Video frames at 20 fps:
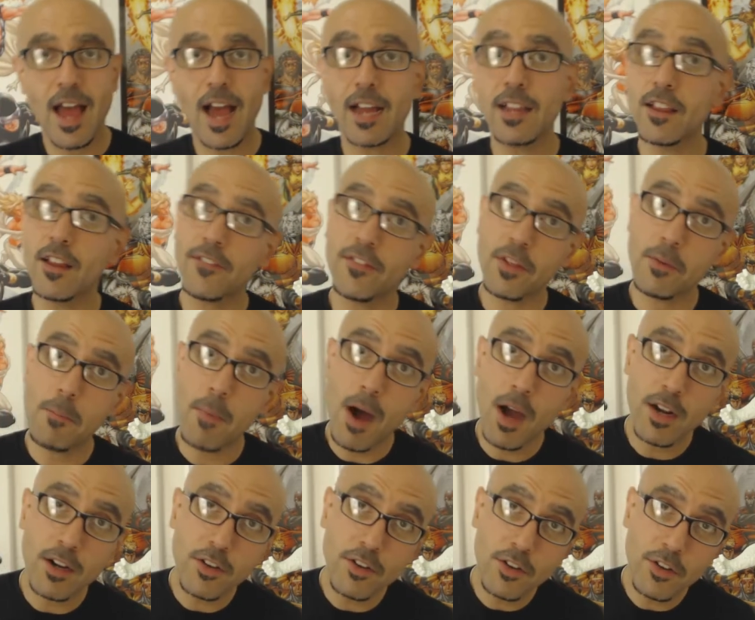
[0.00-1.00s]
I love the
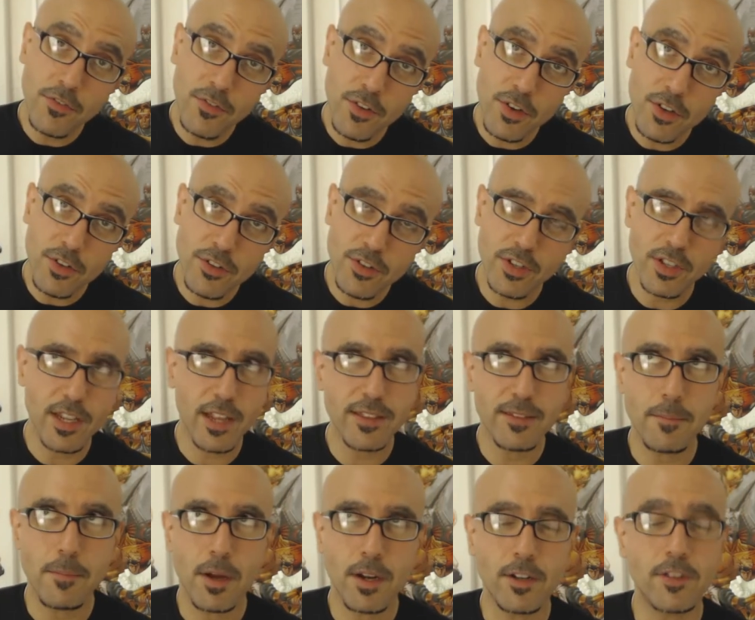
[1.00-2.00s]
modern version, not
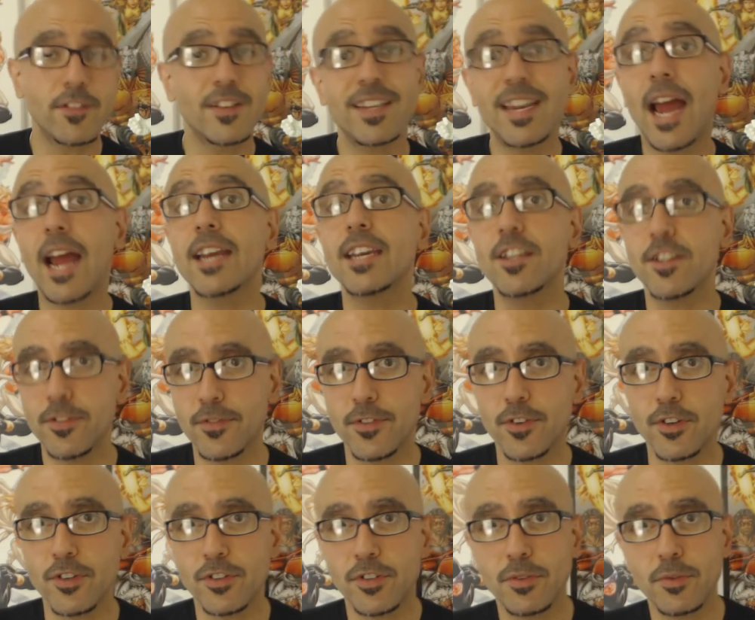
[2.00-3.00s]
the modern, the 90s
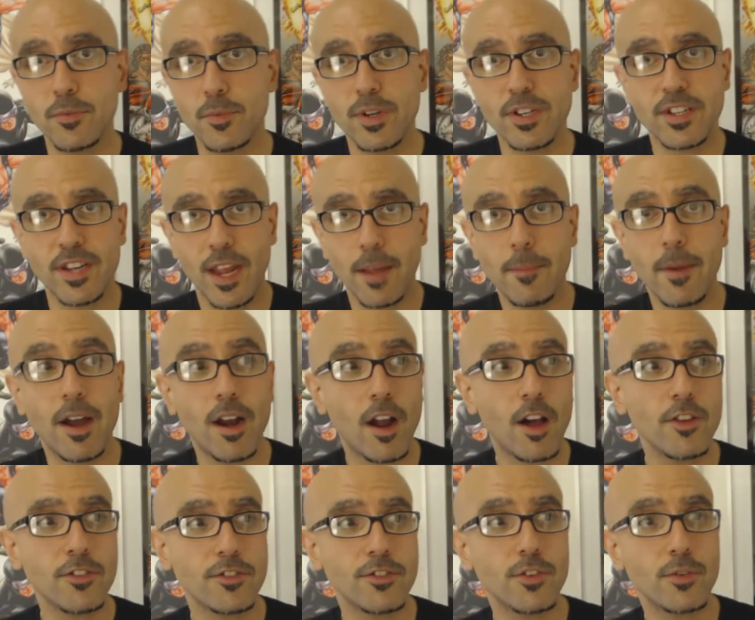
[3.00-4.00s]
version, which came out
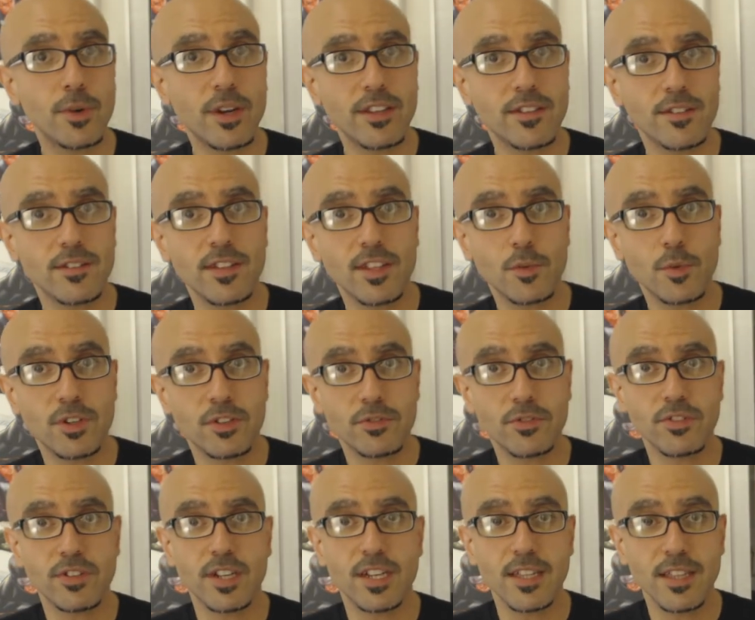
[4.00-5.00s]
also recently, which
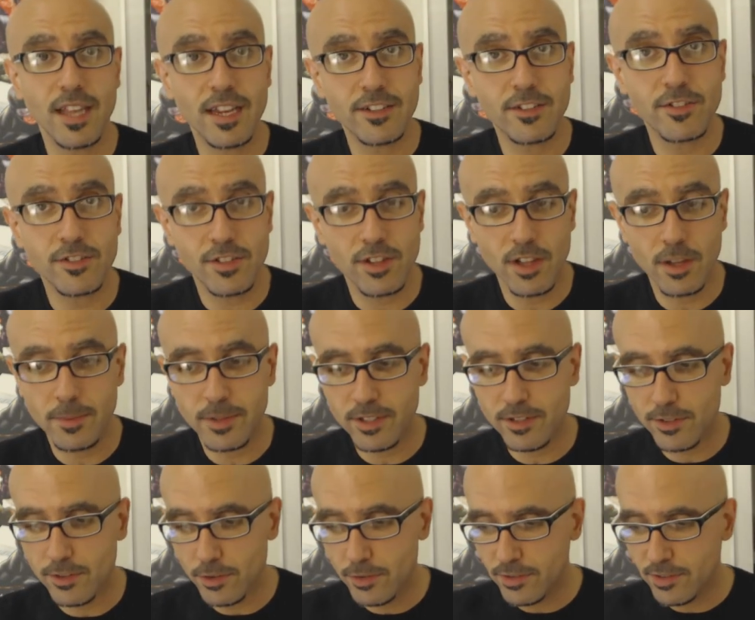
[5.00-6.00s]
was a Collector's Club
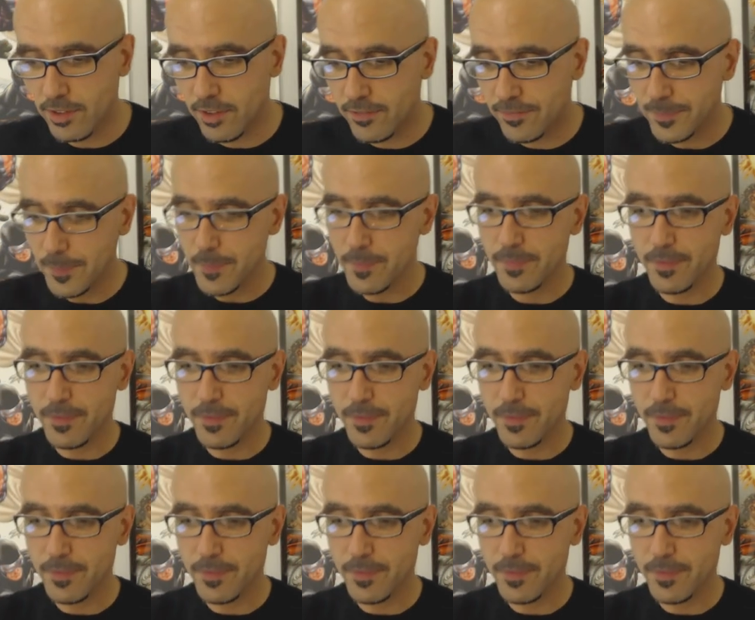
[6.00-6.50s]
exclusive.